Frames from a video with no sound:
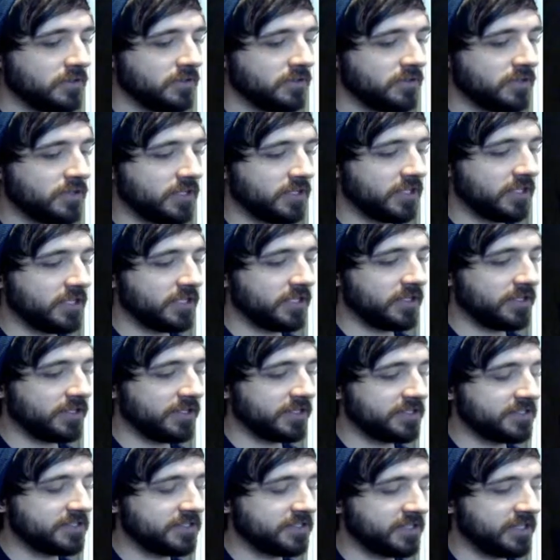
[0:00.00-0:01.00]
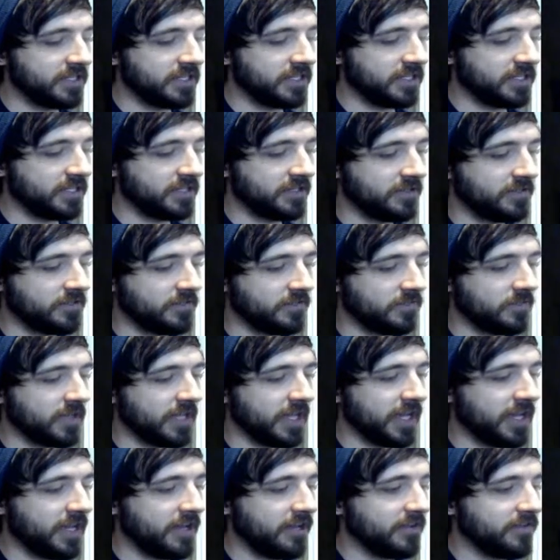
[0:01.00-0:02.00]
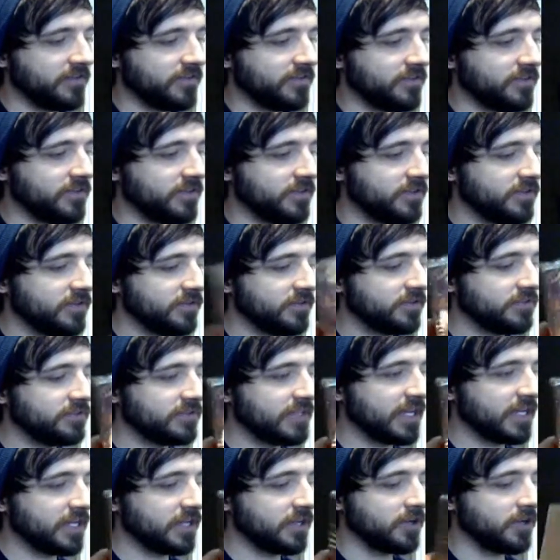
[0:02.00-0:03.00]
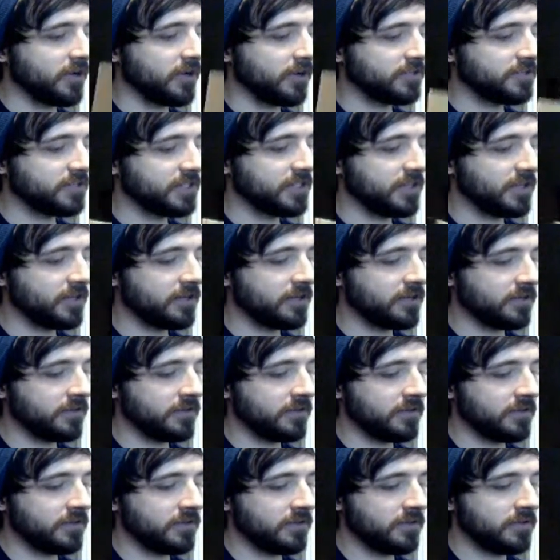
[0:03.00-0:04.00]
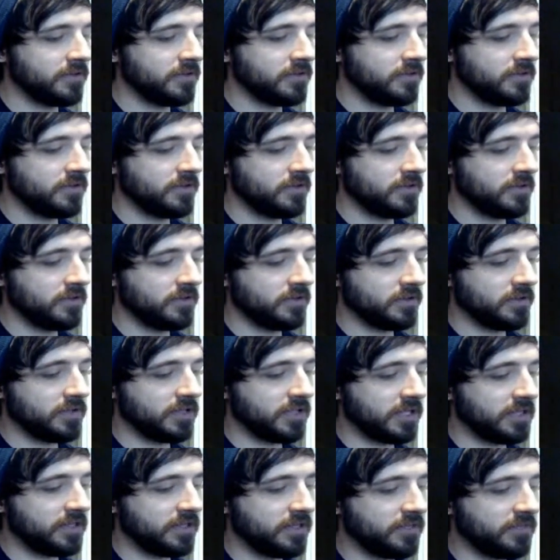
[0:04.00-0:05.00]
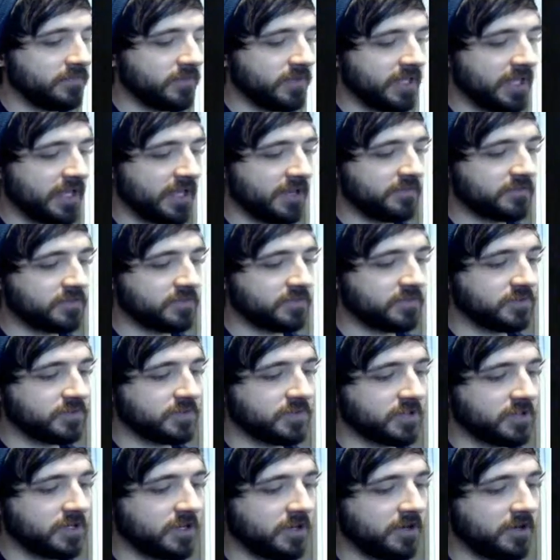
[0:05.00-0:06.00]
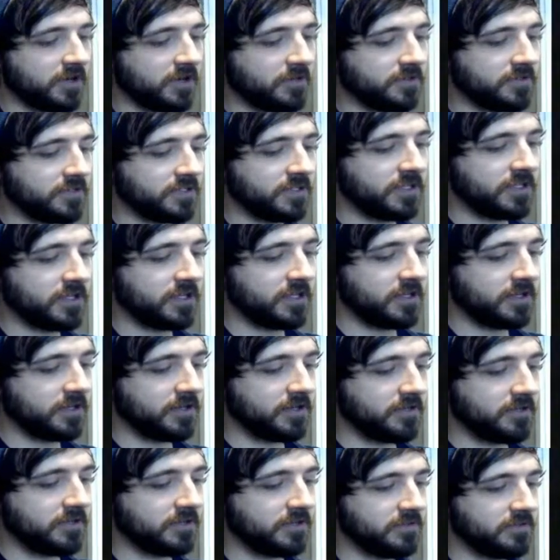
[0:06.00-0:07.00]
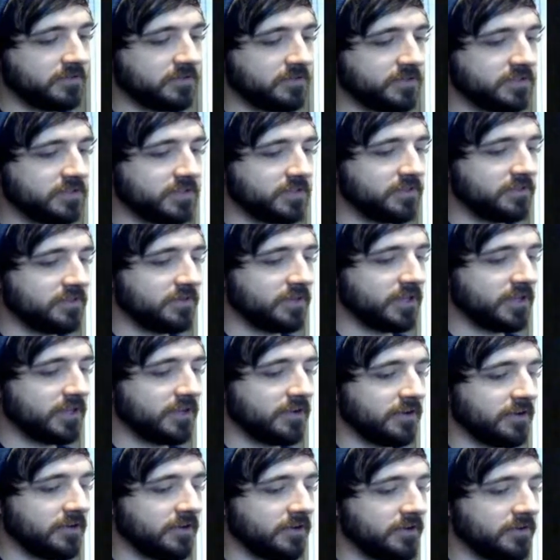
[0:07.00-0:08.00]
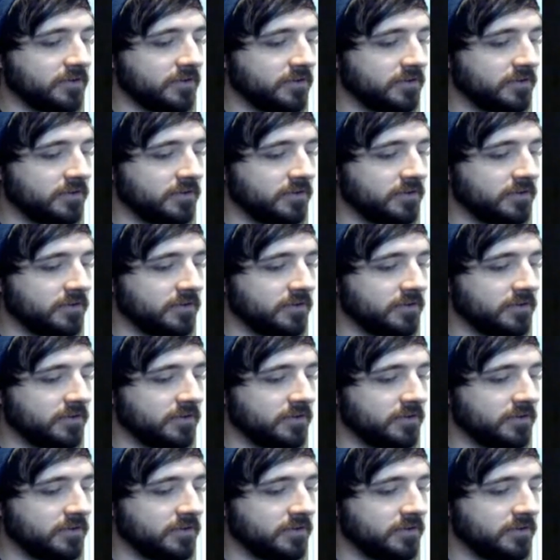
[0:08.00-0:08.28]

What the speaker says: Then let's see, we have a deck of cards here. And then we have some sort of cards here. Let's see what they are.